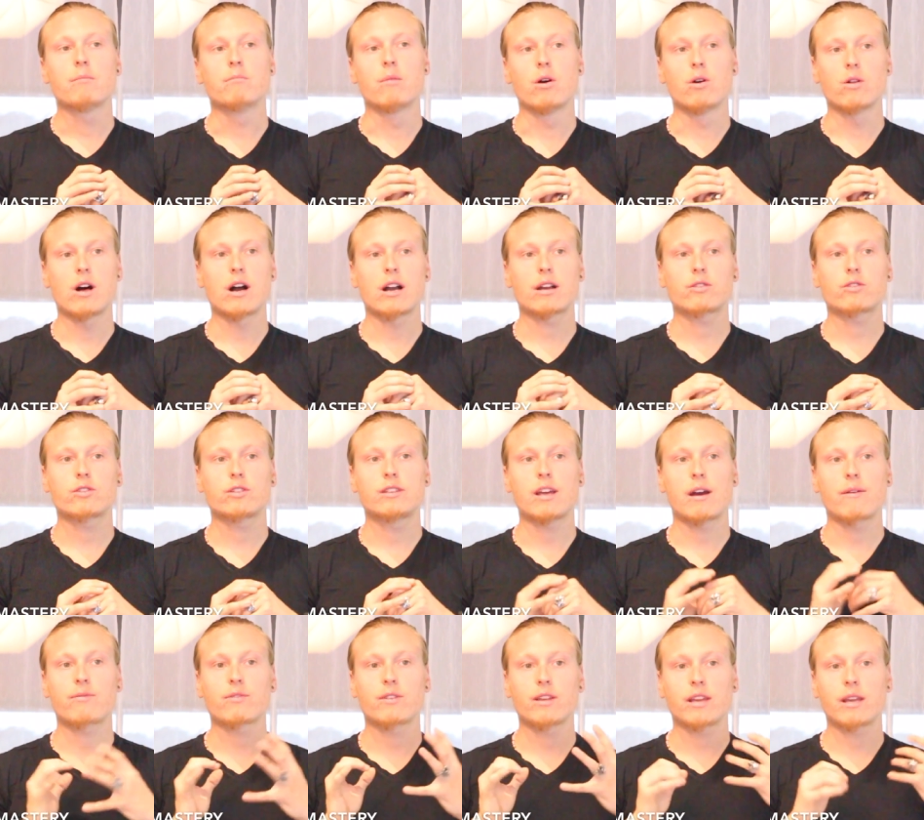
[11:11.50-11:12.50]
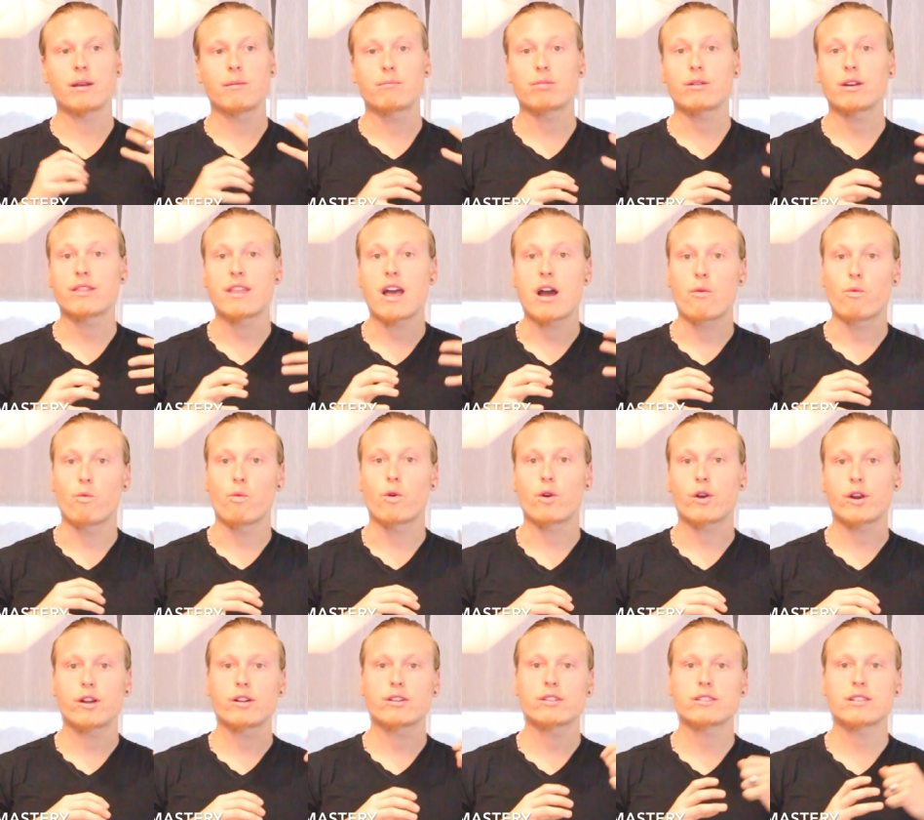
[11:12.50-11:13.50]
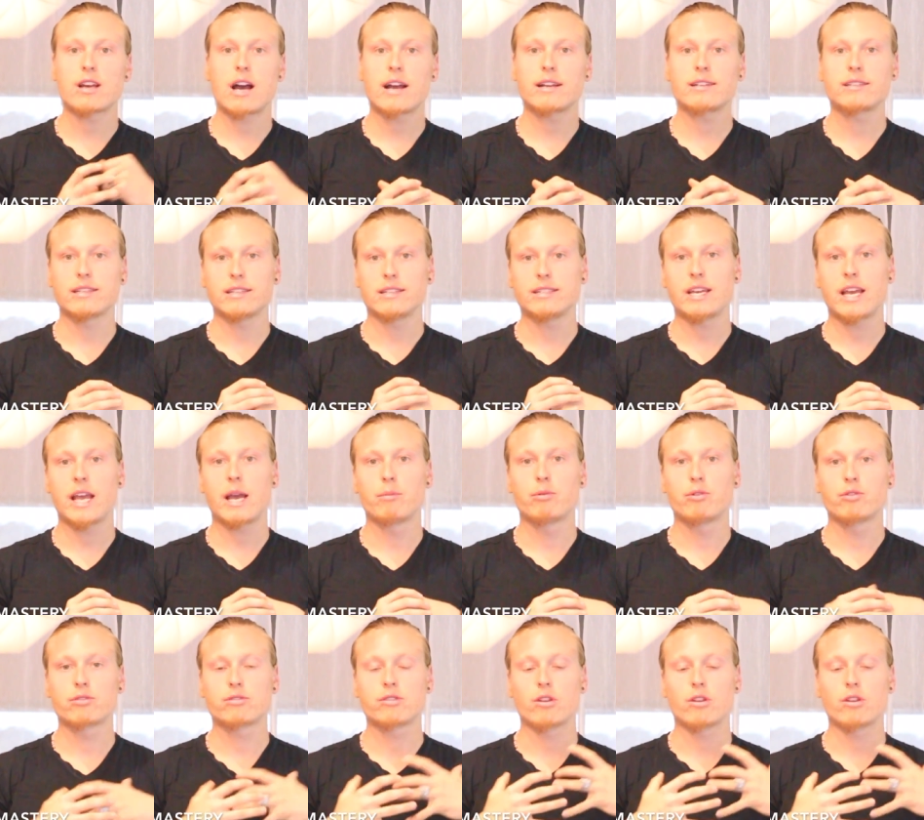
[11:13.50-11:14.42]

Moloch definitely can bring that warrior side to the table.